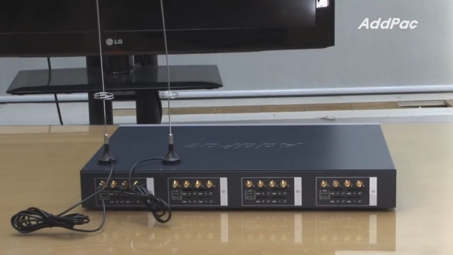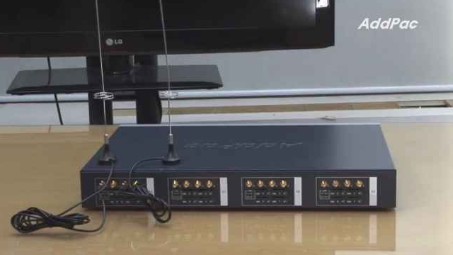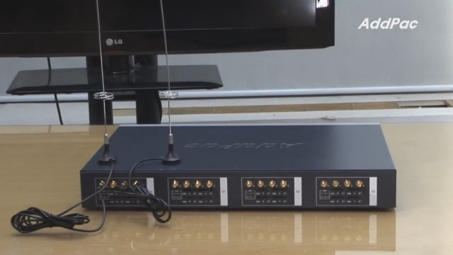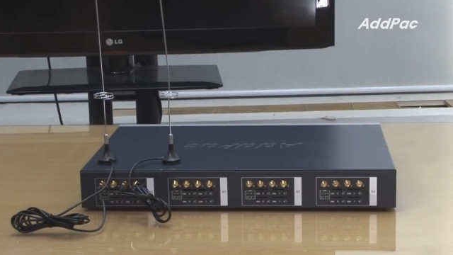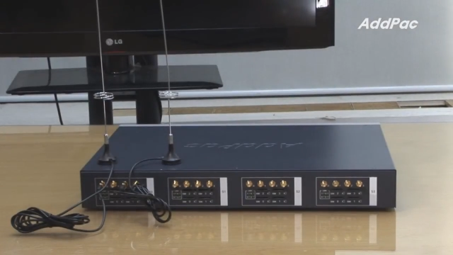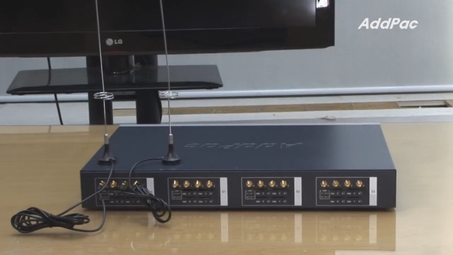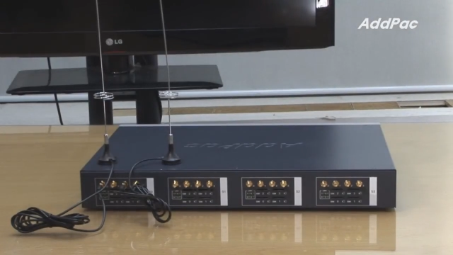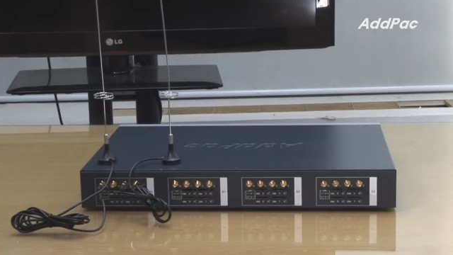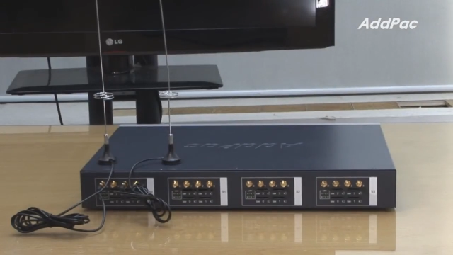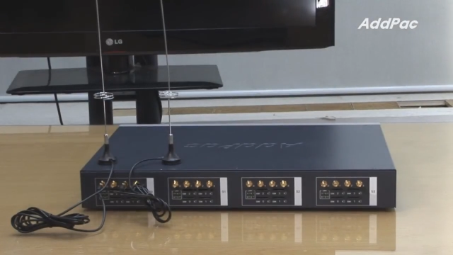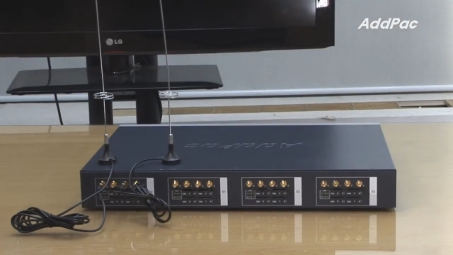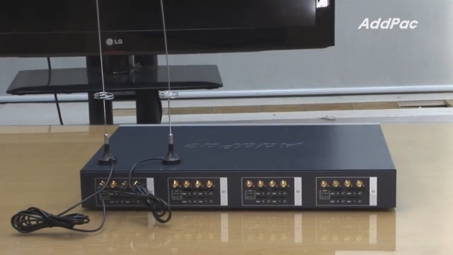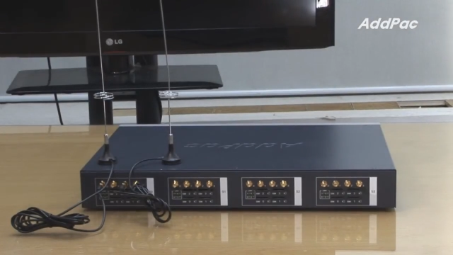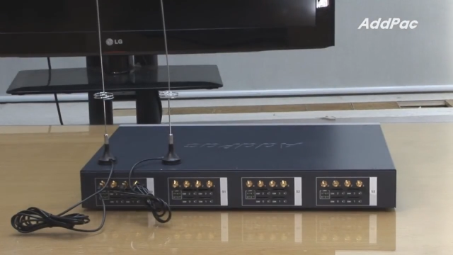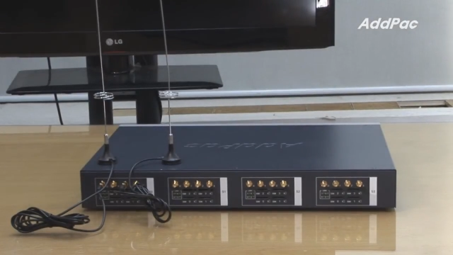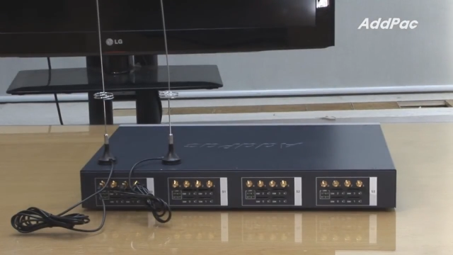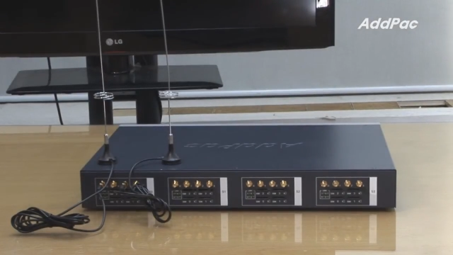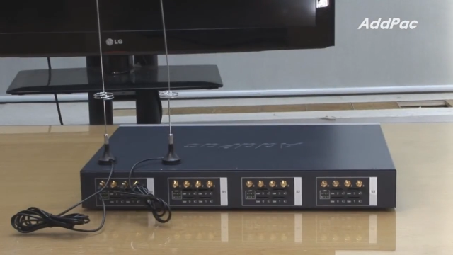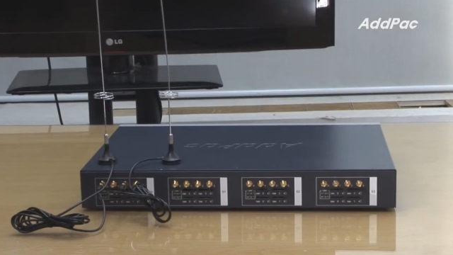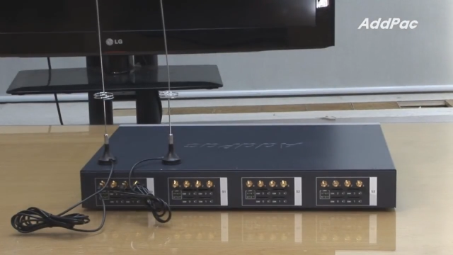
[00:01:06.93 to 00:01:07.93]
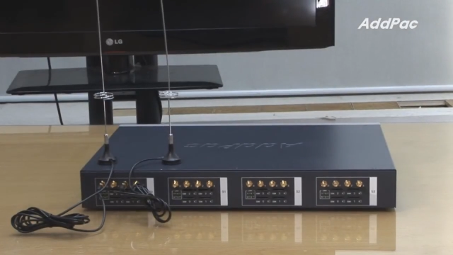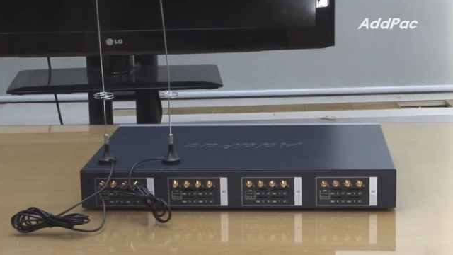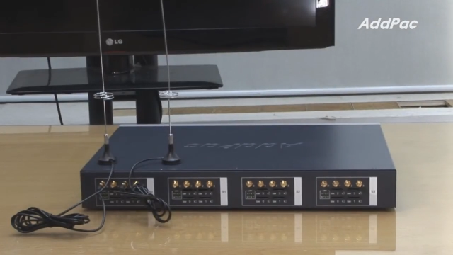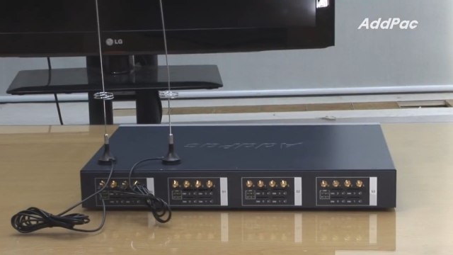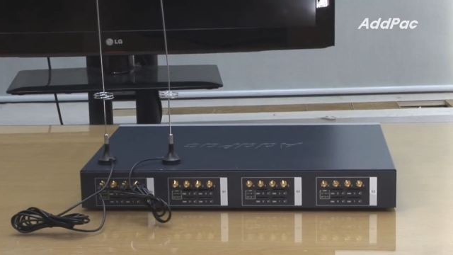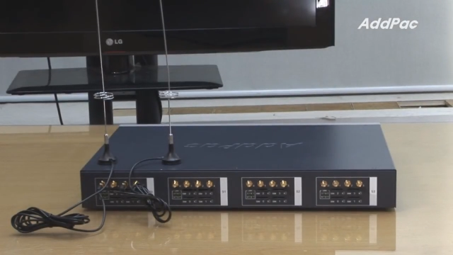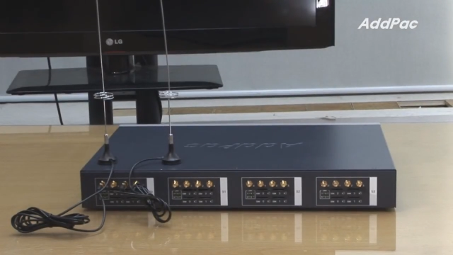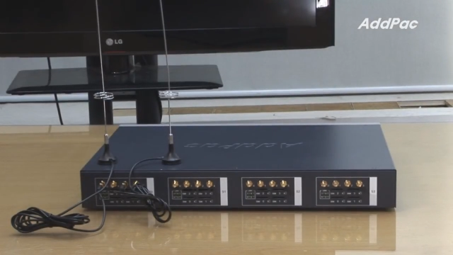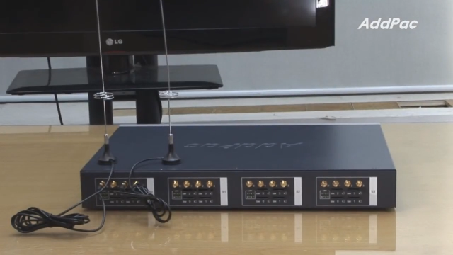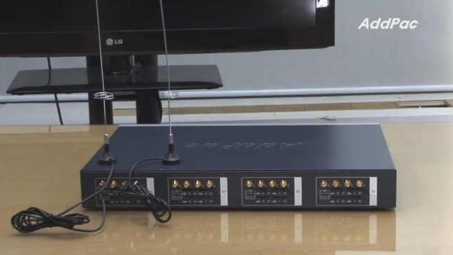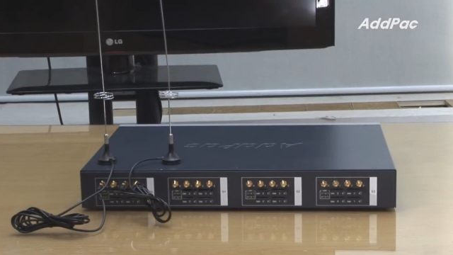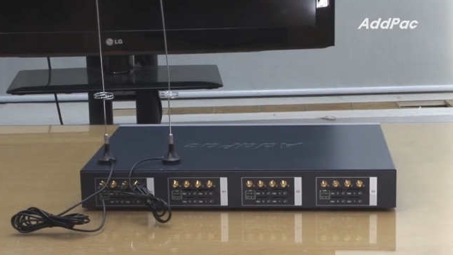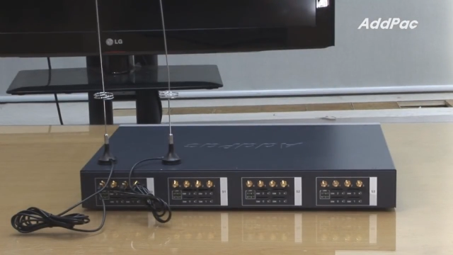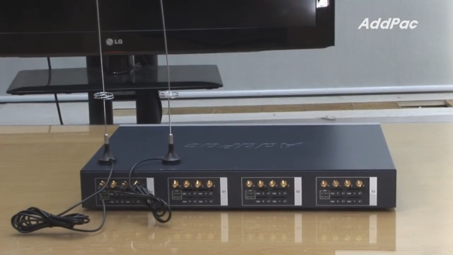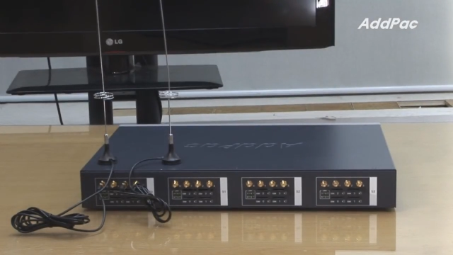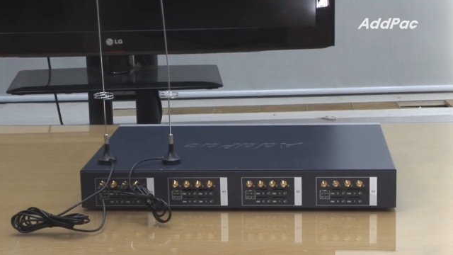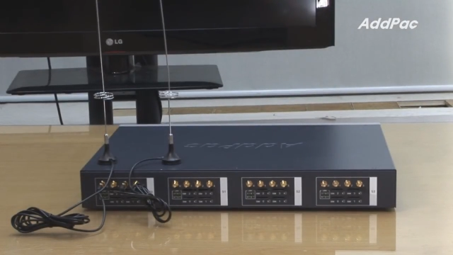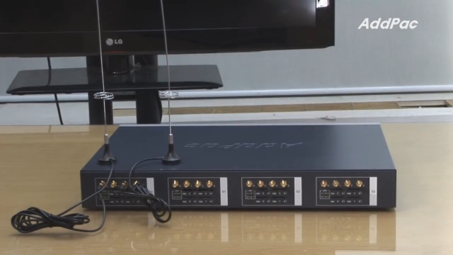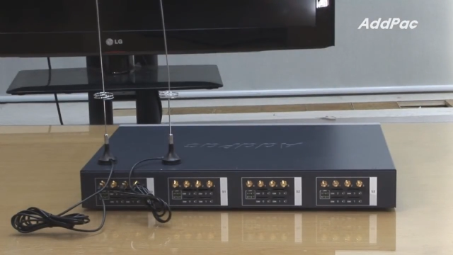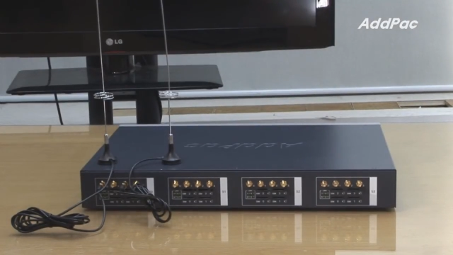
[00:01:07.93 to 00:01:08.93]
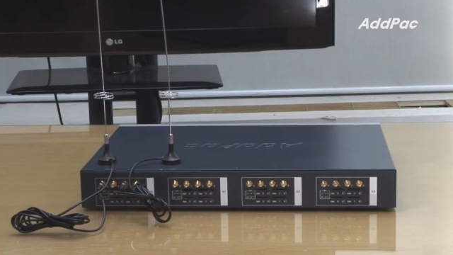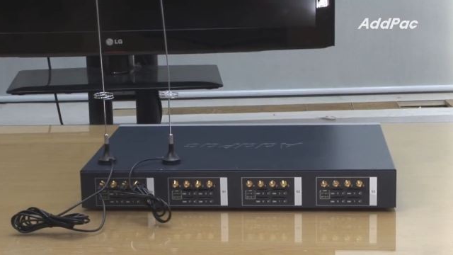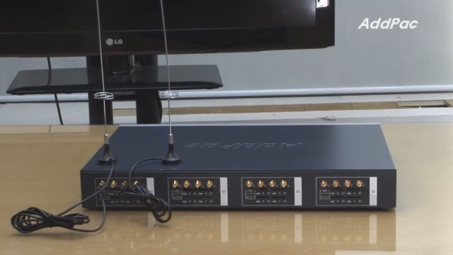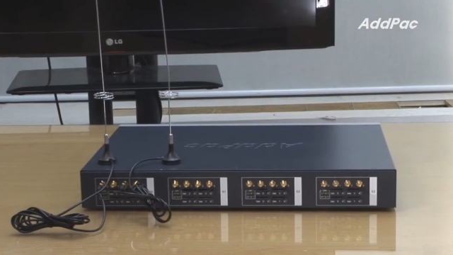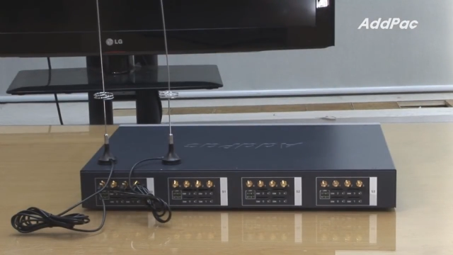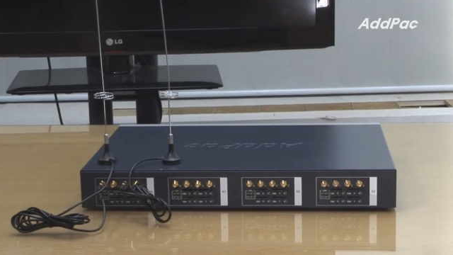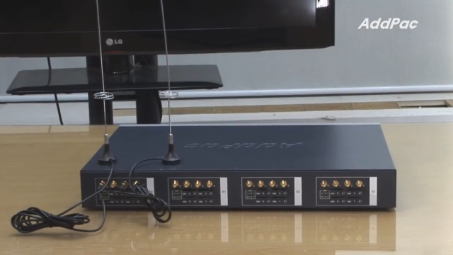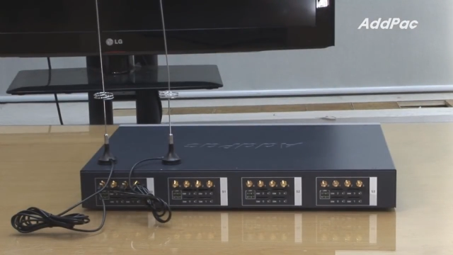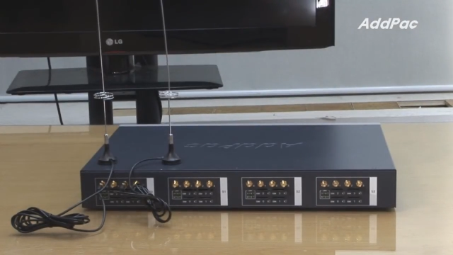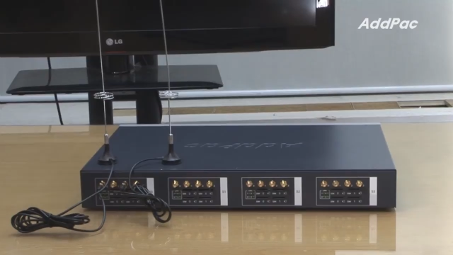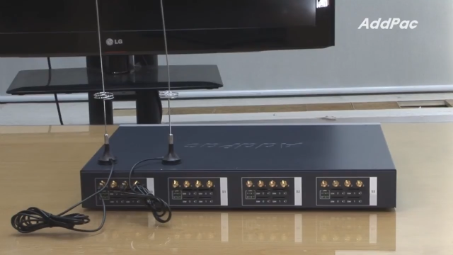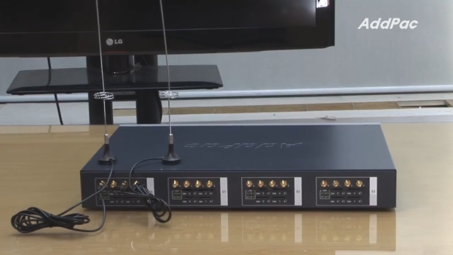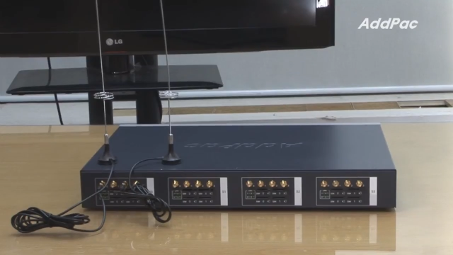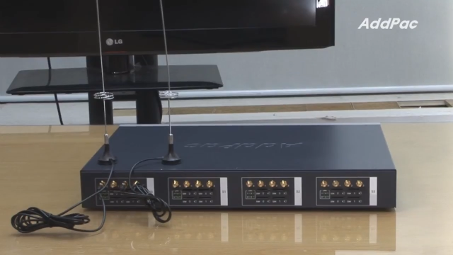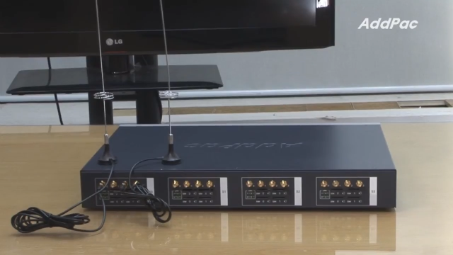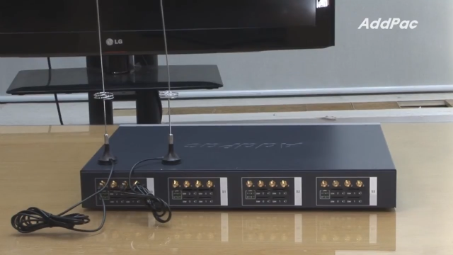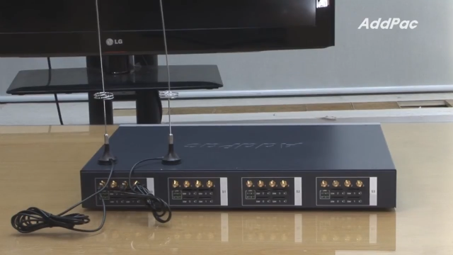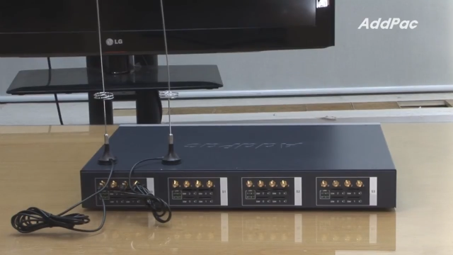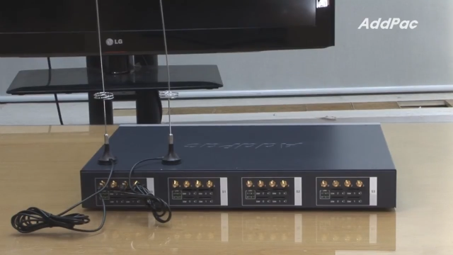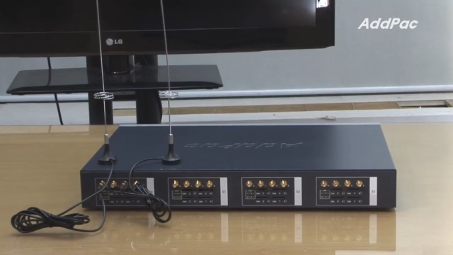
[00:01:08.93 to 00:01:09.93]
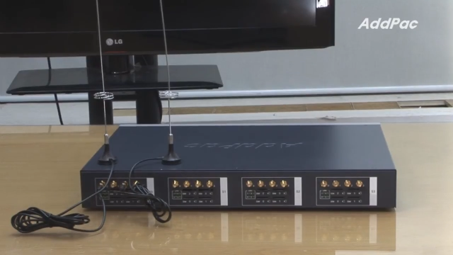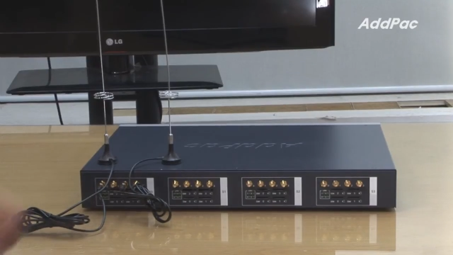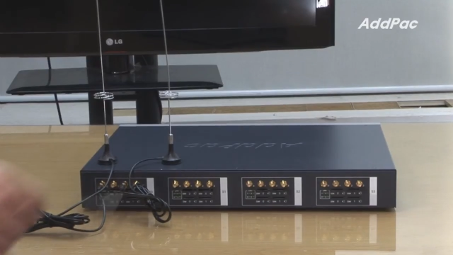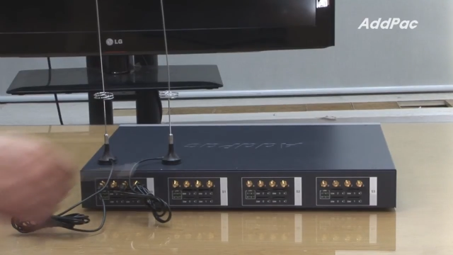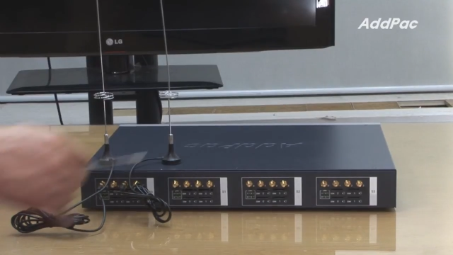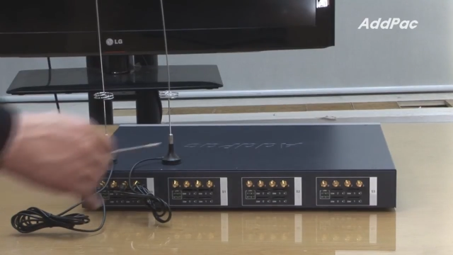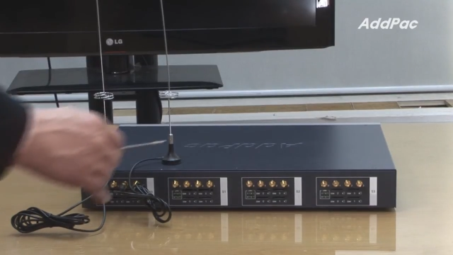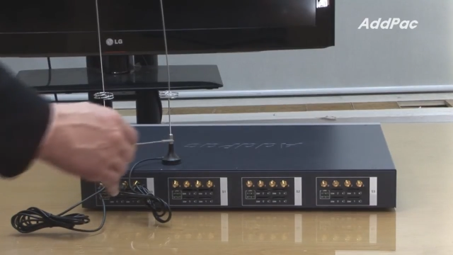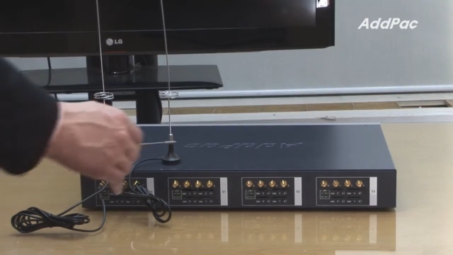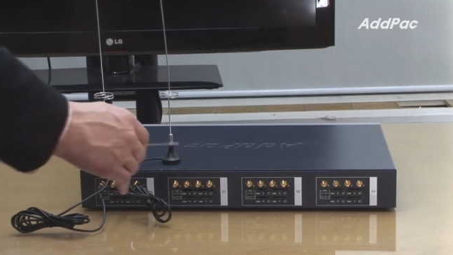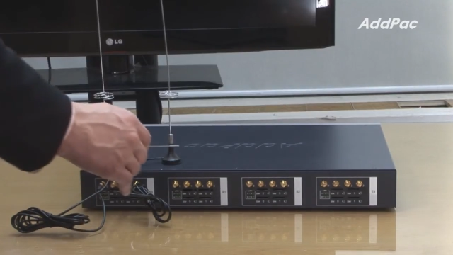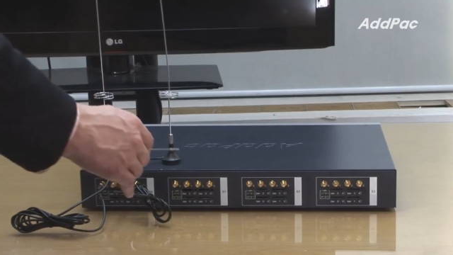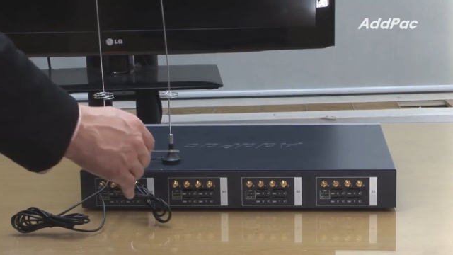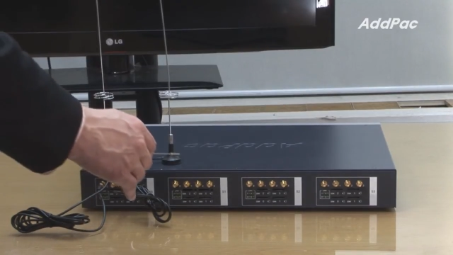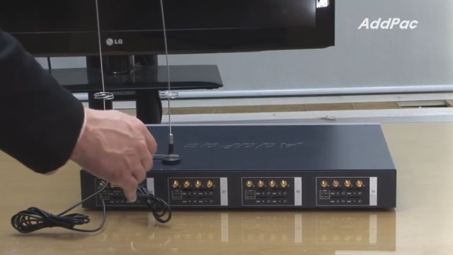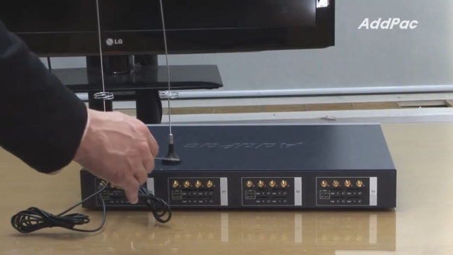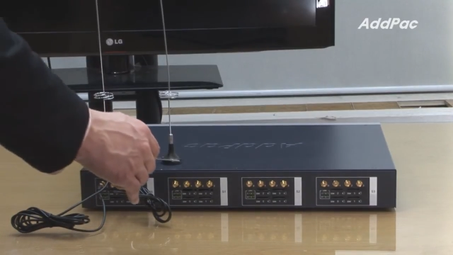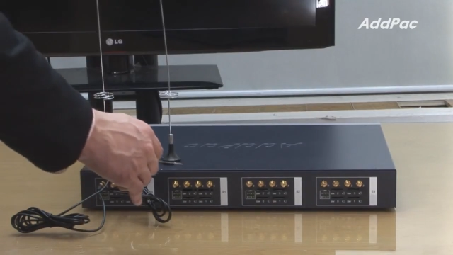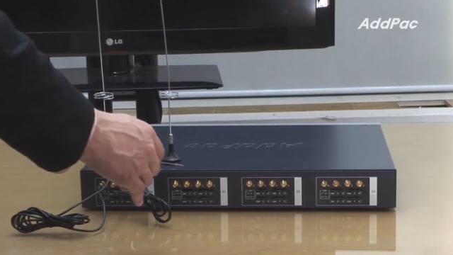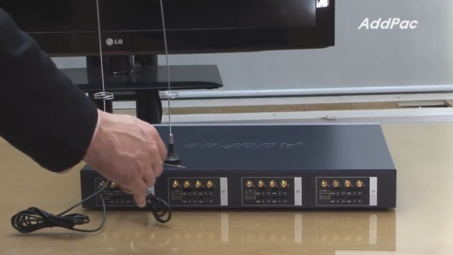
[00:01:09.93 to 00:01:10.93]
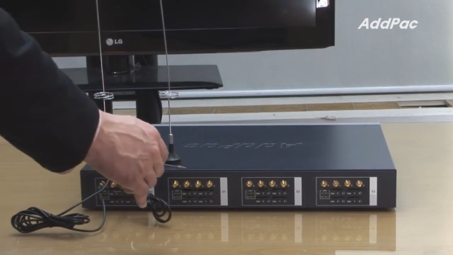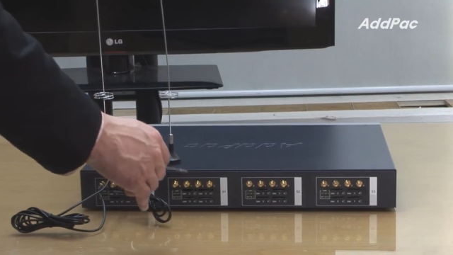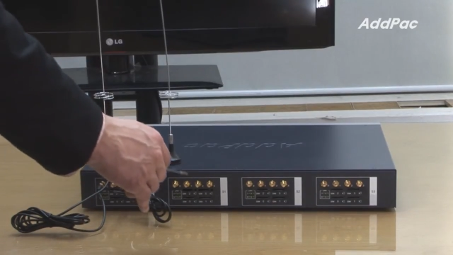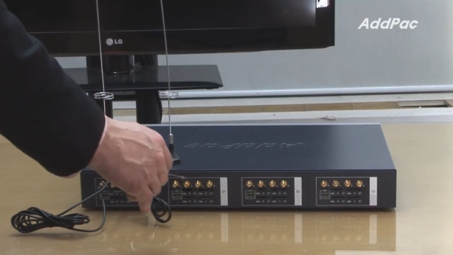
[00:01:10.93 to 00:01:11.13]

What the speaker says: [unreadable: no face in view]